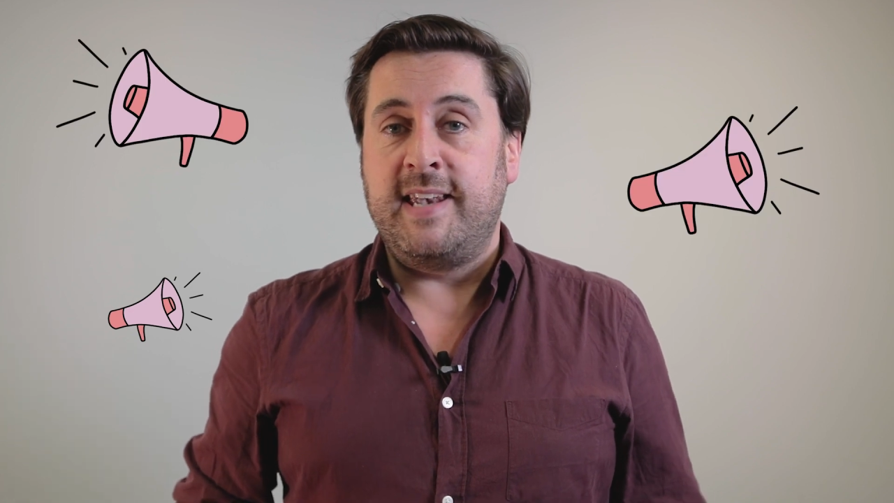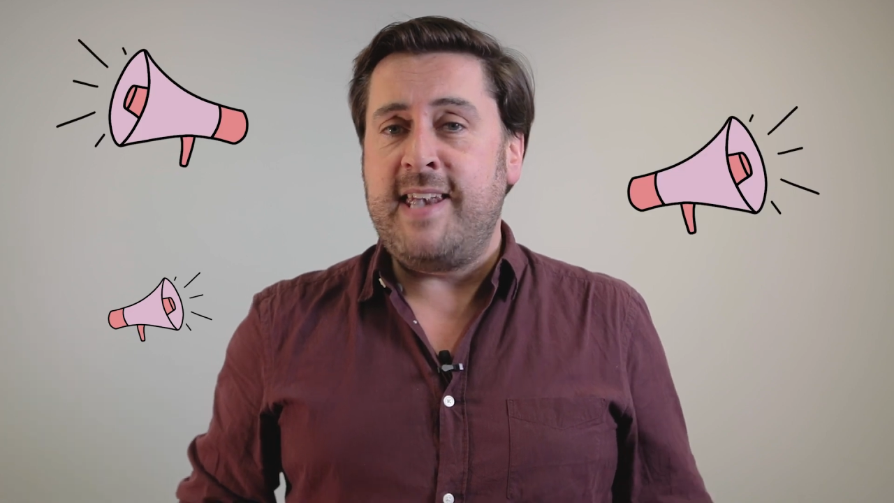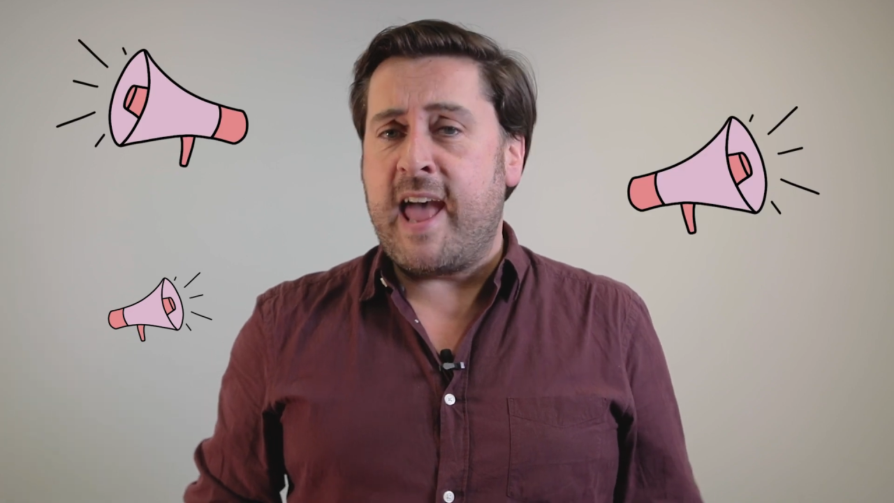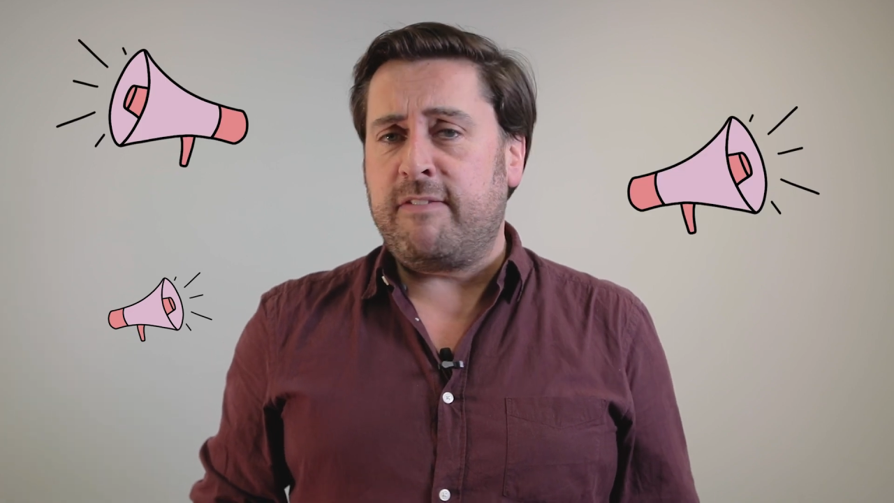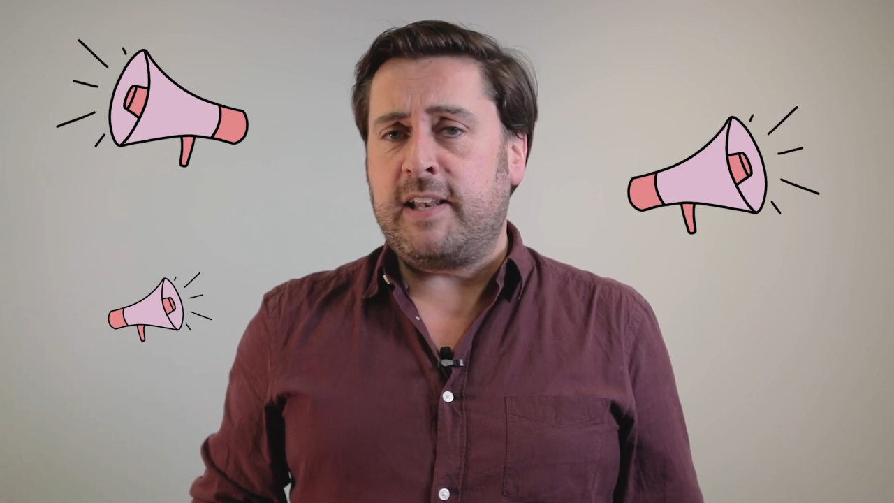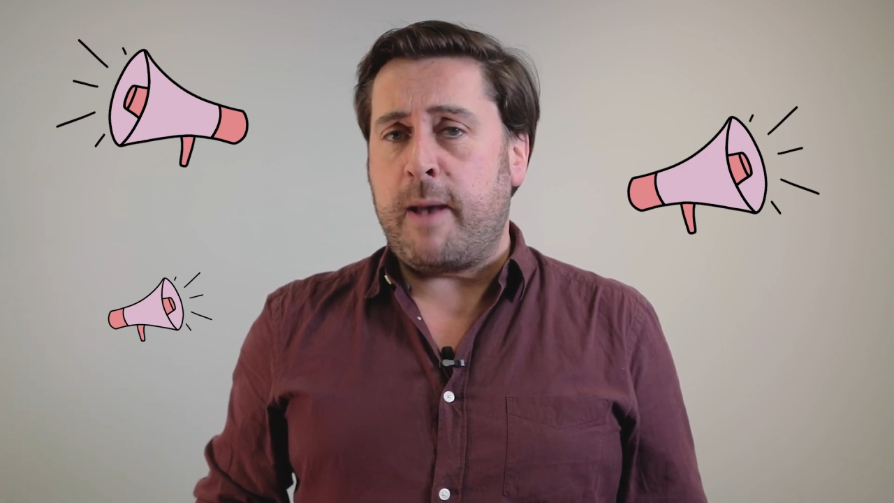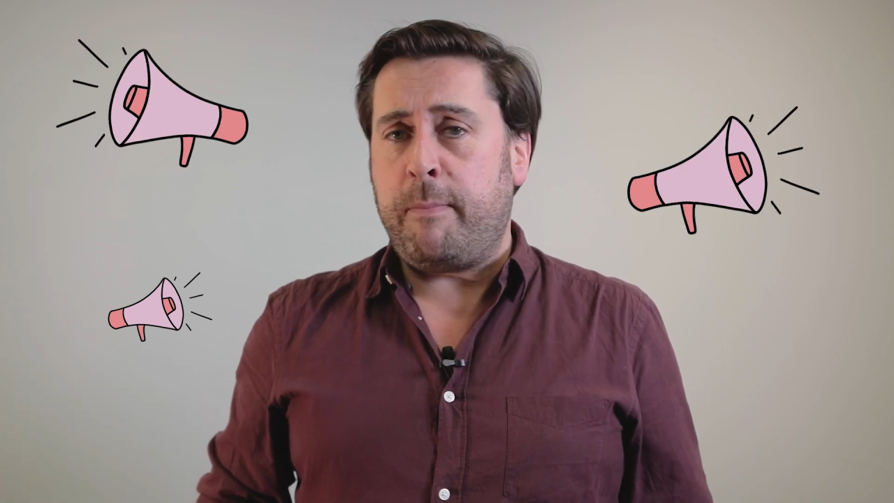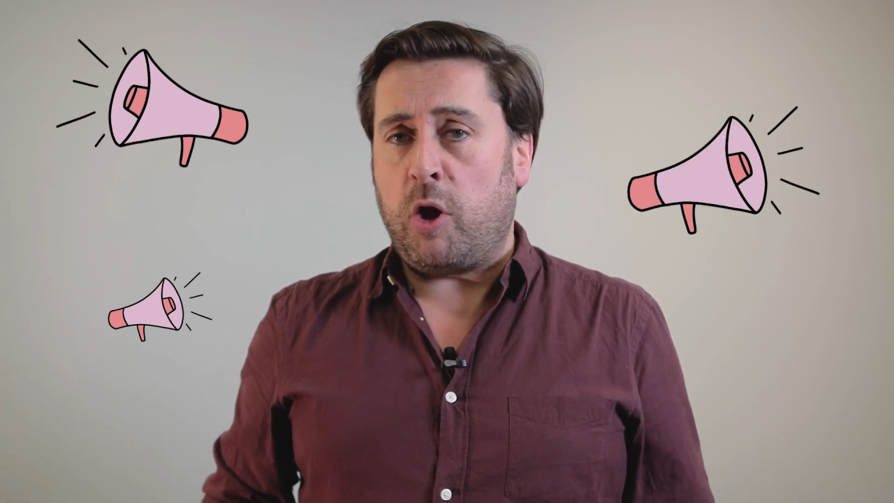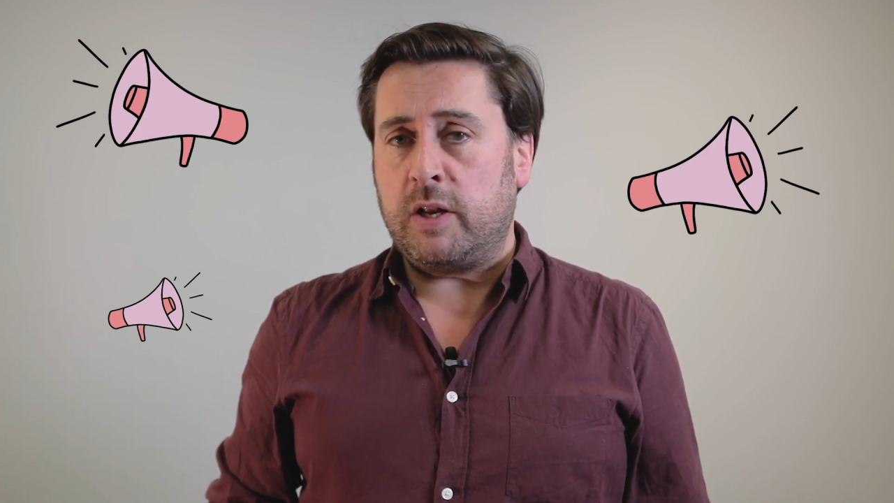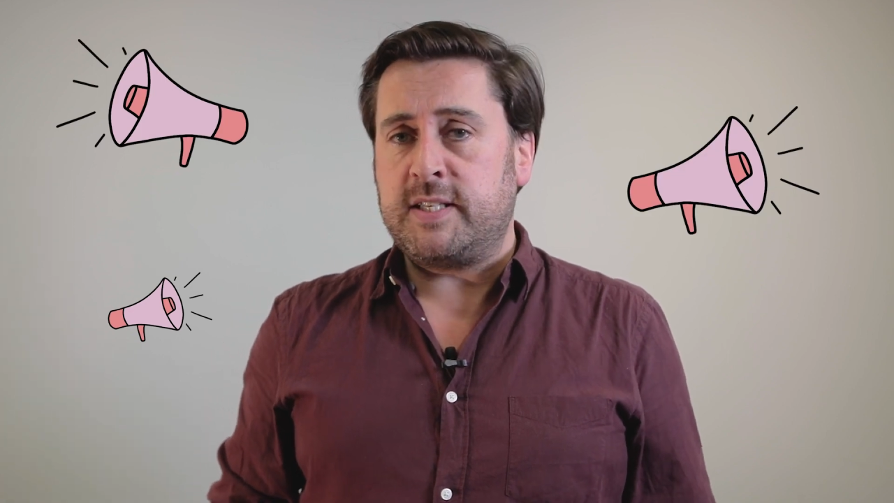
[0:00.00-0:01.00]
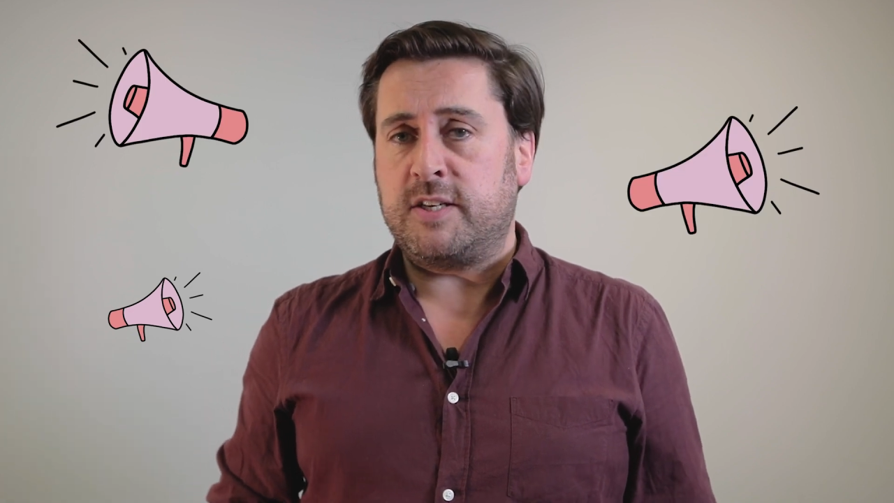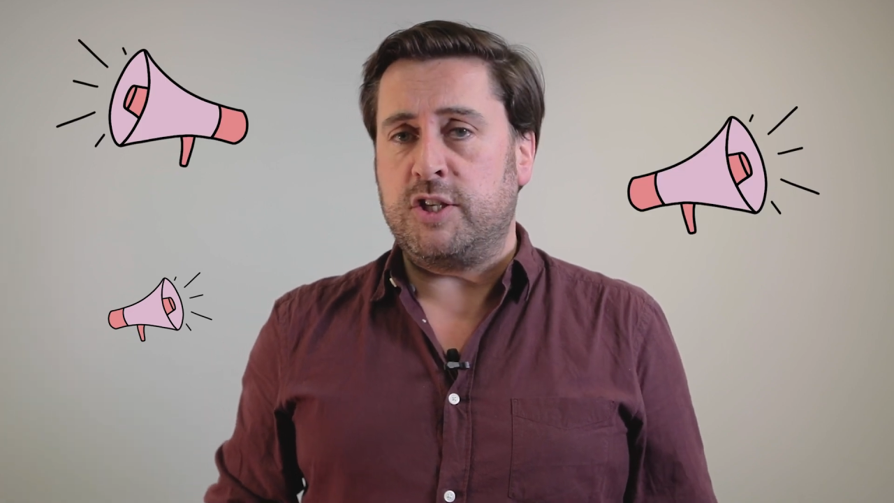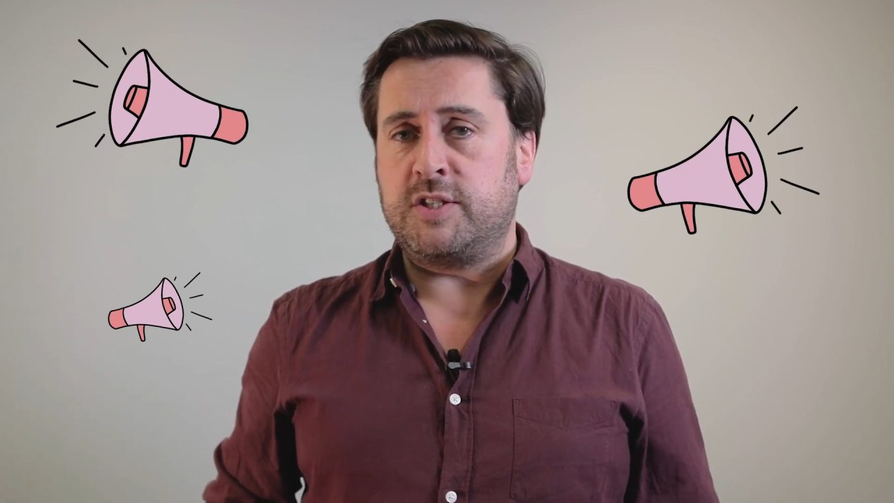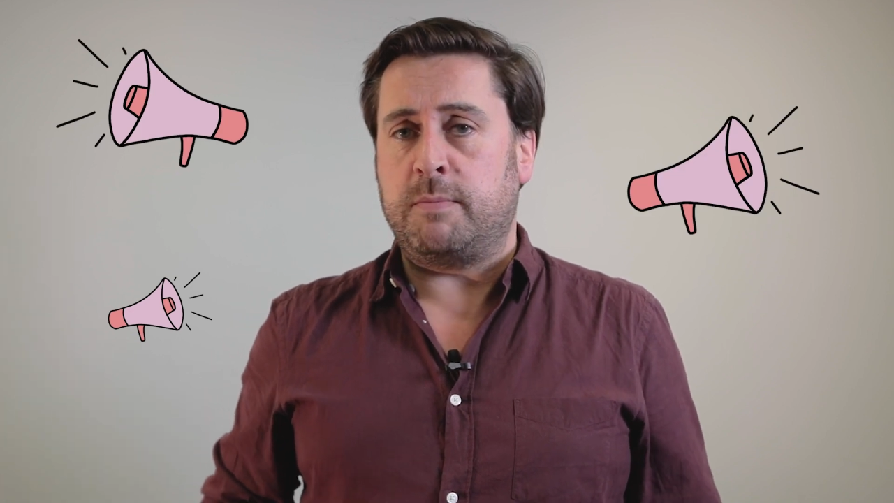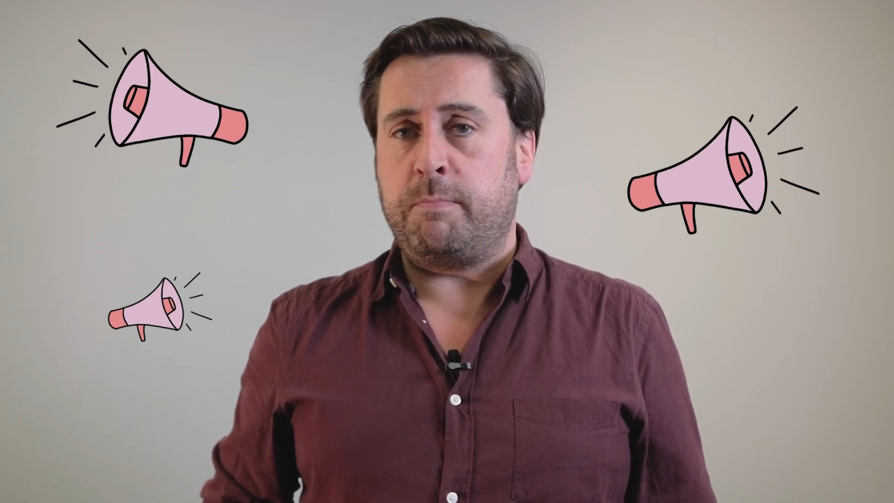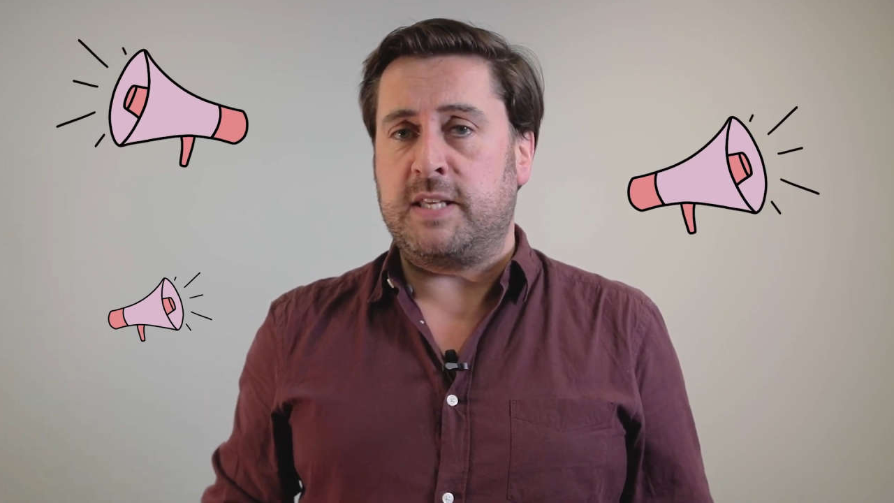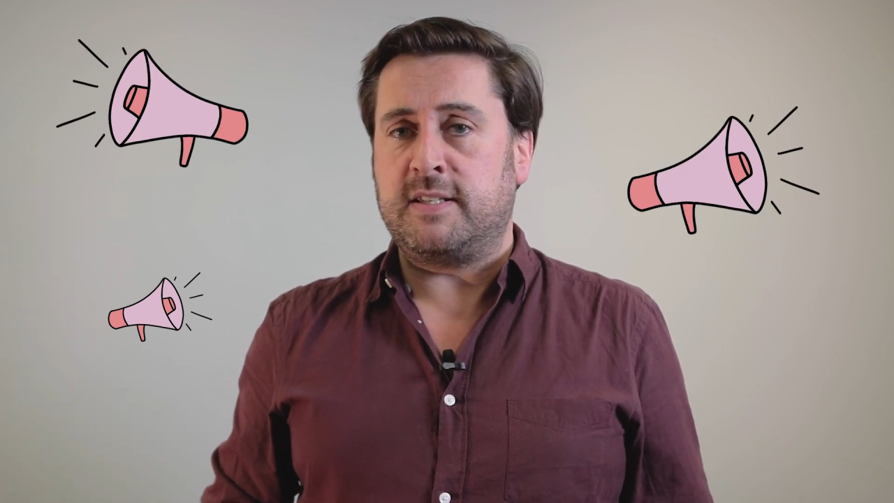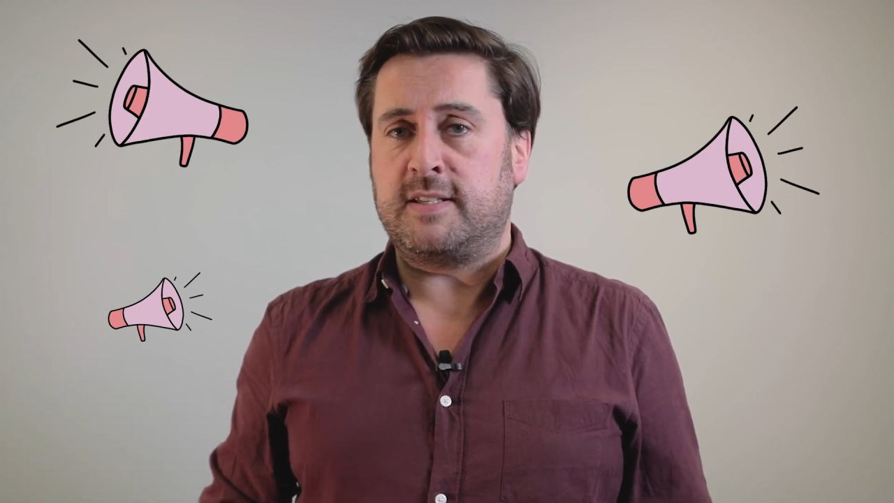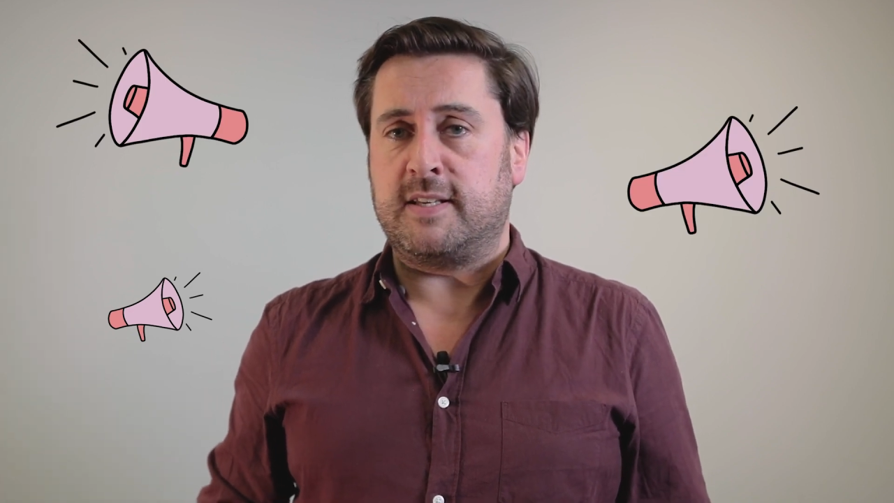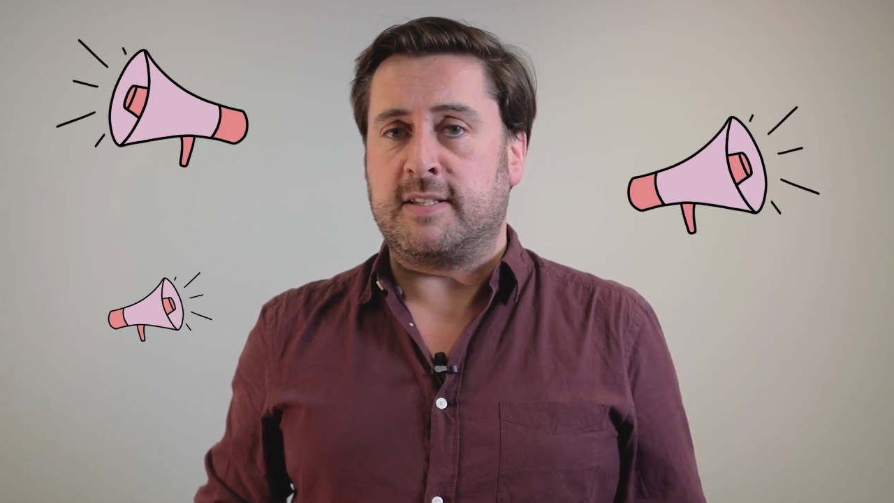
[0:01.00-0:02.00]
Never let politicians and
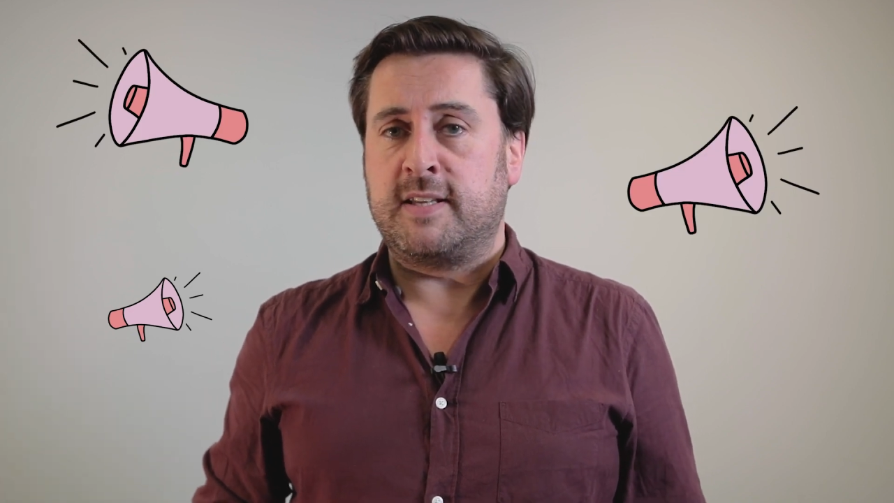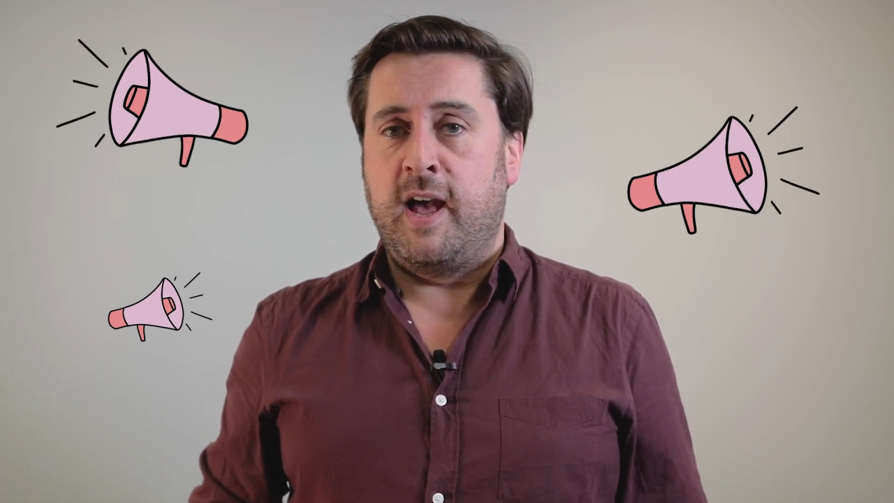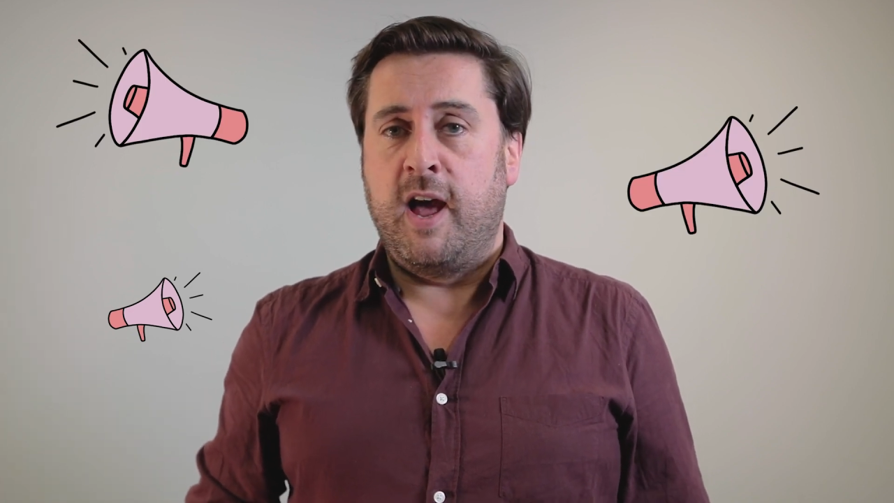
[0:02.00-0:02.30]
businesses